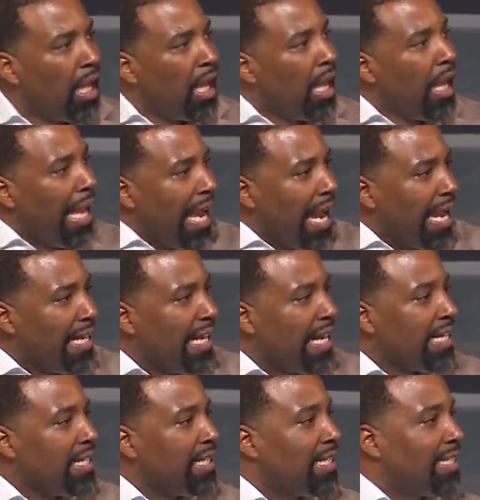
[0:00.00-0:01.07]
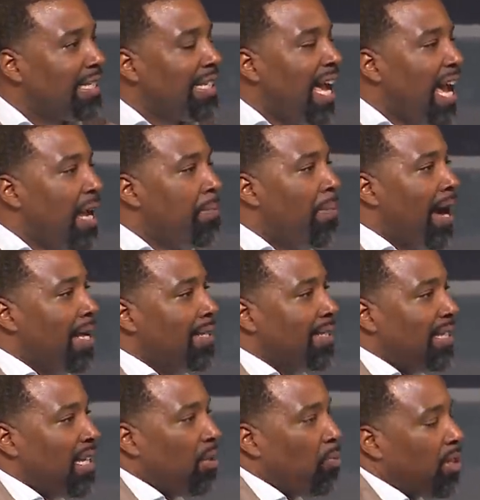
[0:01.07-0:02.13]
He didn't say my
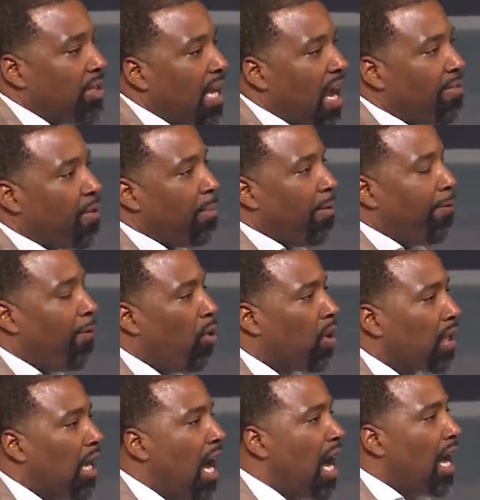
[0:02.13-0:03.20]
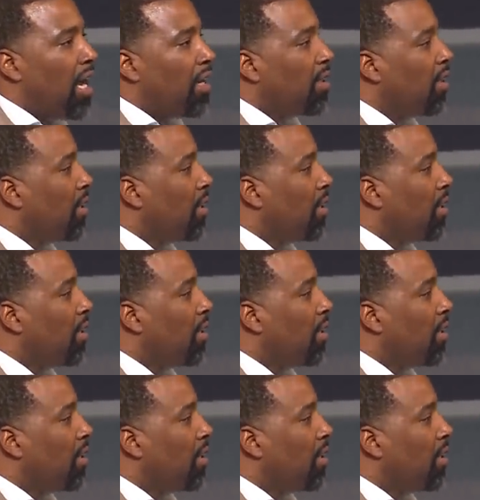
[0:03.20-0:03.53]
sin was ever before God.